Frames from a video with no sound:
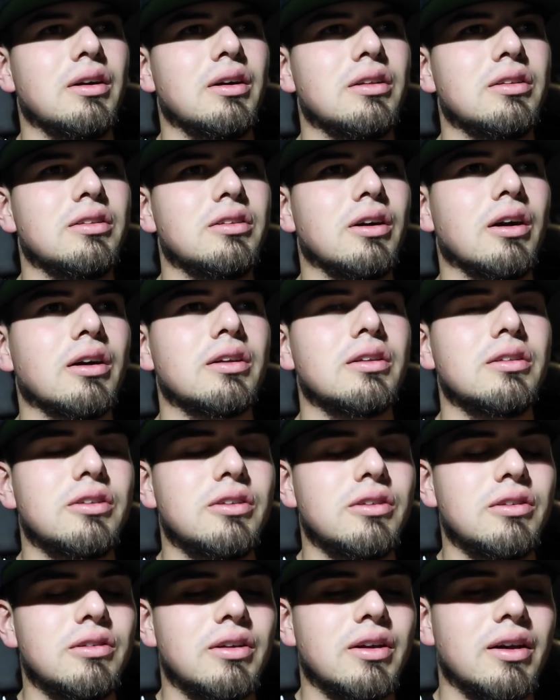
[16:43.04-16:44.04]
on talking
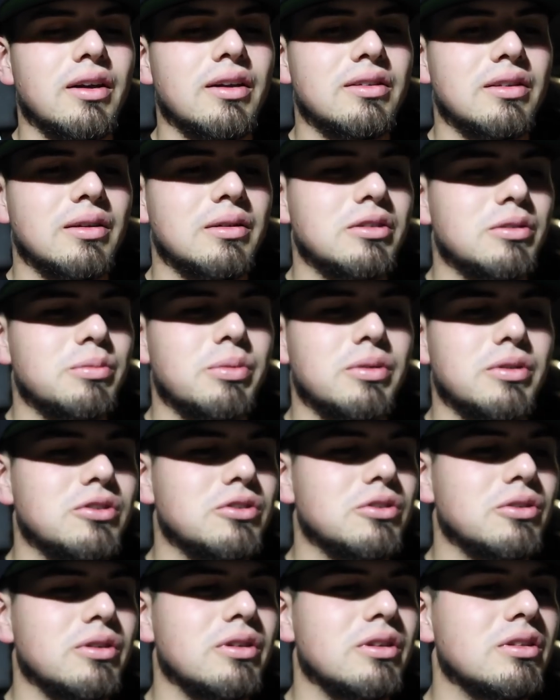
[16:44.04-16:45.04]
to you guys I've just been
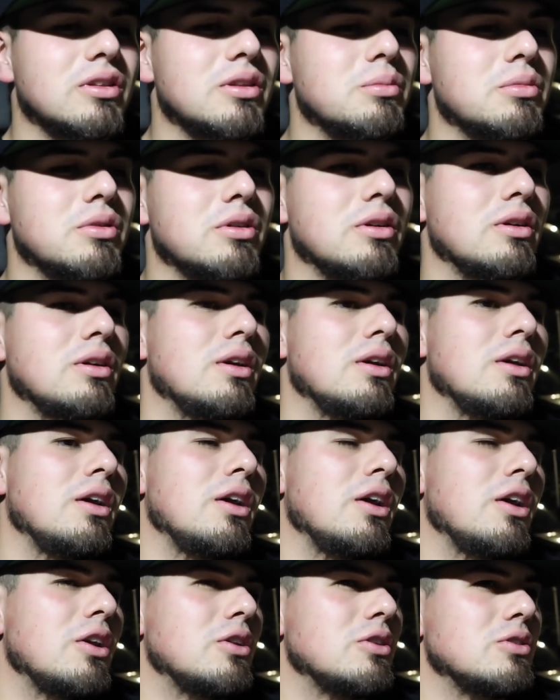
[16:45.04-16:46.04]
showing nothing but
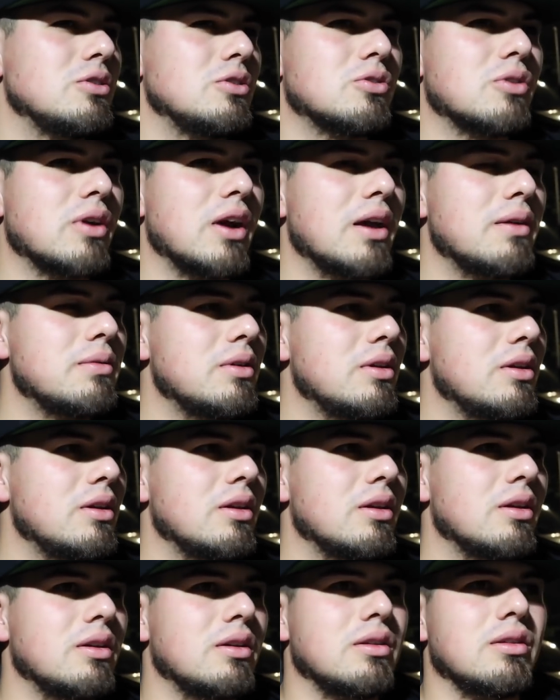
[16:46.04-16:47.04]

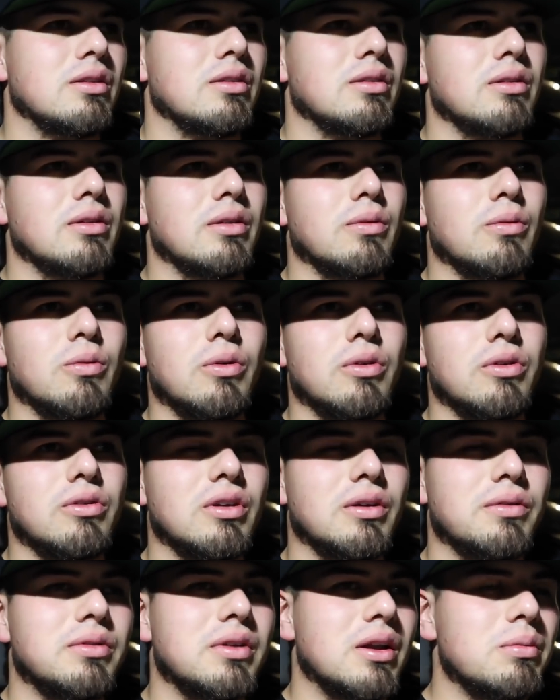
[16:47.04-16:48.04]
driving and
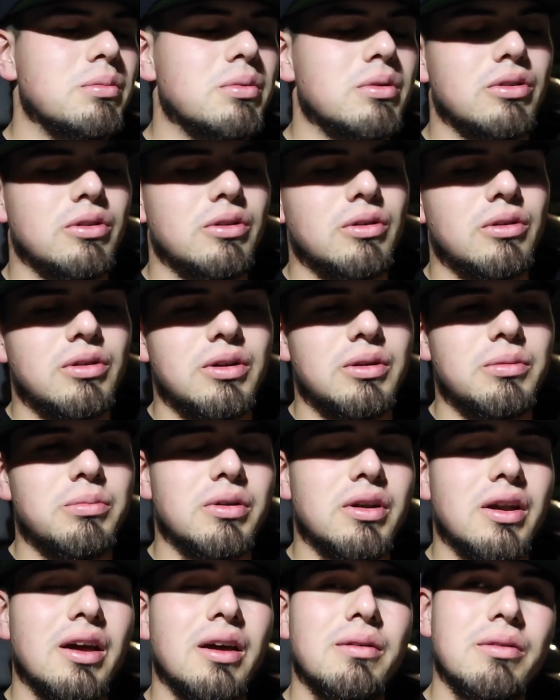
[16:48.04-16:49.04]
stuff that I've been doing
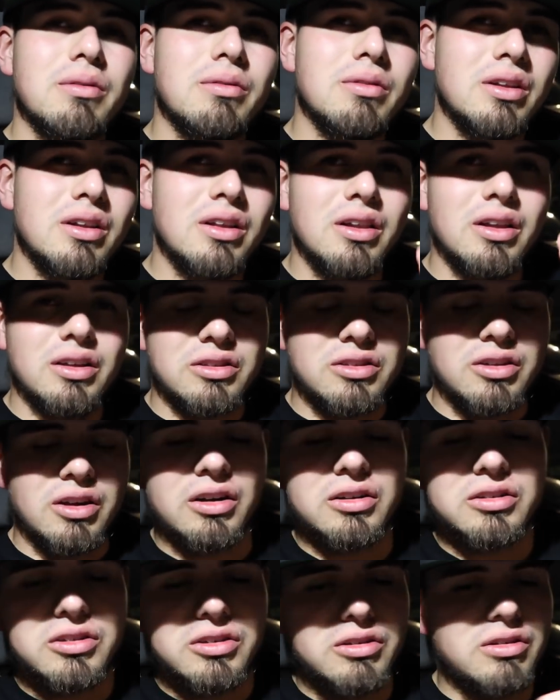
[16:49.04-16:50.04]
but I haven't really like
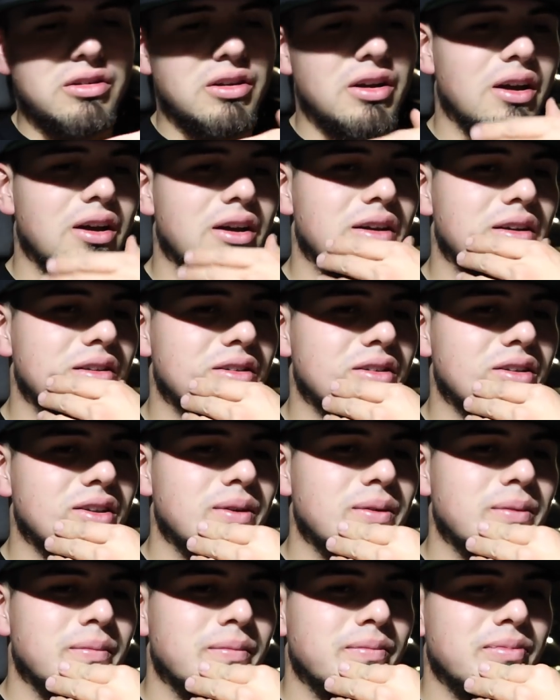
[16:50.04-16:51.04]
talked to you guys
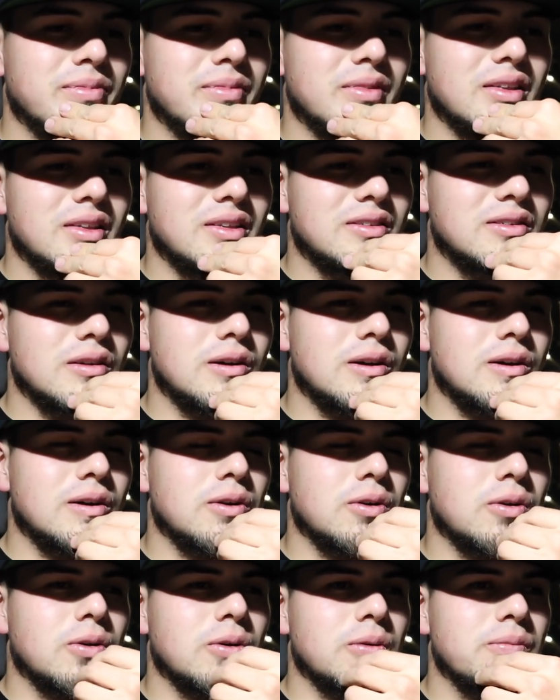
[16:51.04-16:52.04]

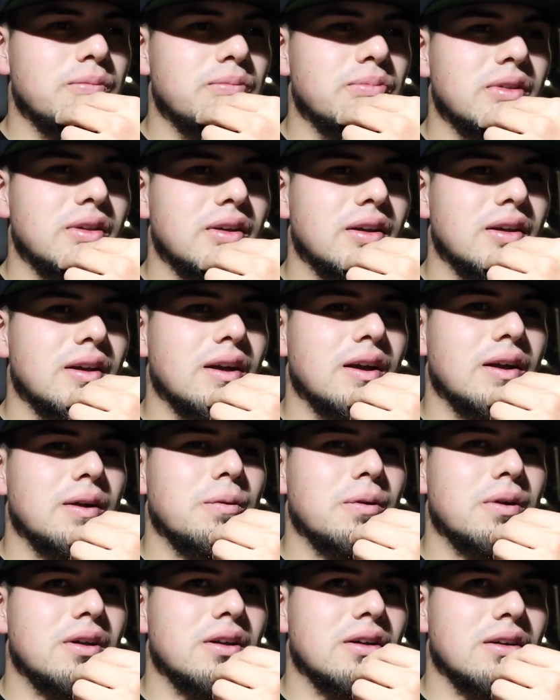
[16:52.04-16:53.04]
so I
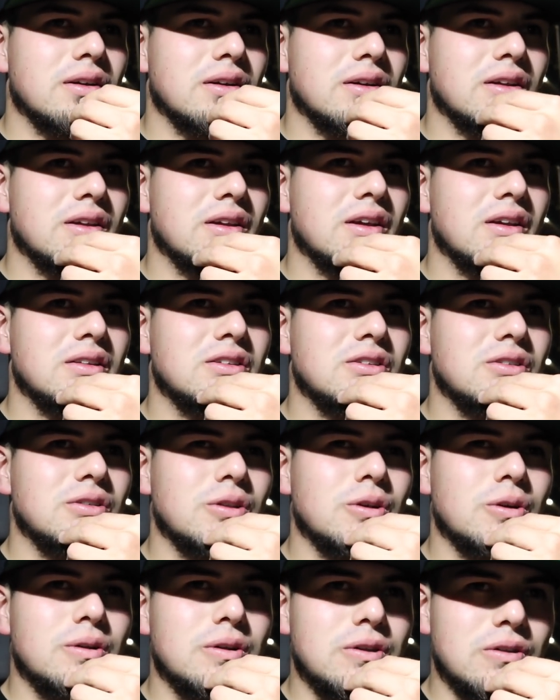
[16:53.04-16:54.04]
want to get to
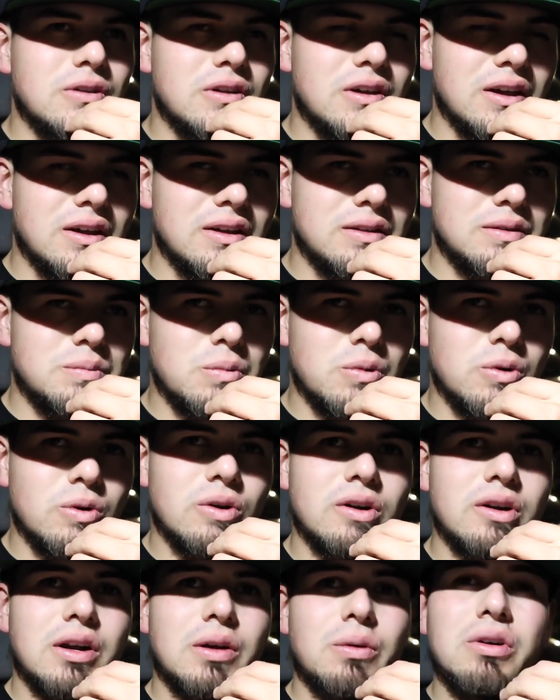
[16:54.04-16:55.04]
know you guys
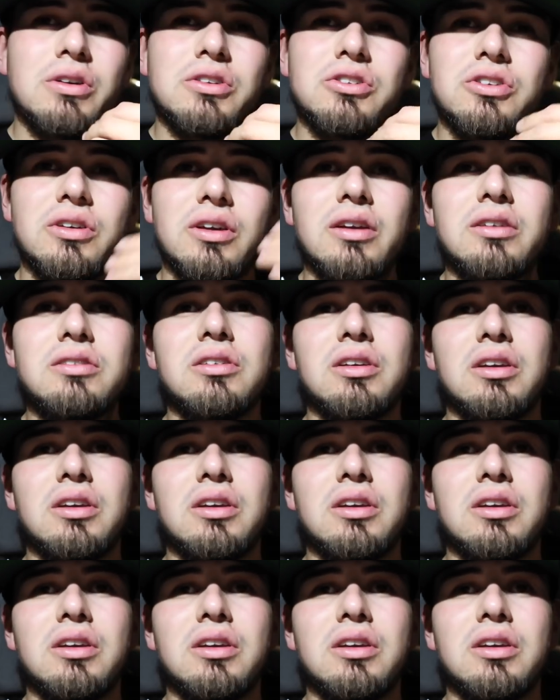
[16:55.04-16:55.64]
more and I want you guys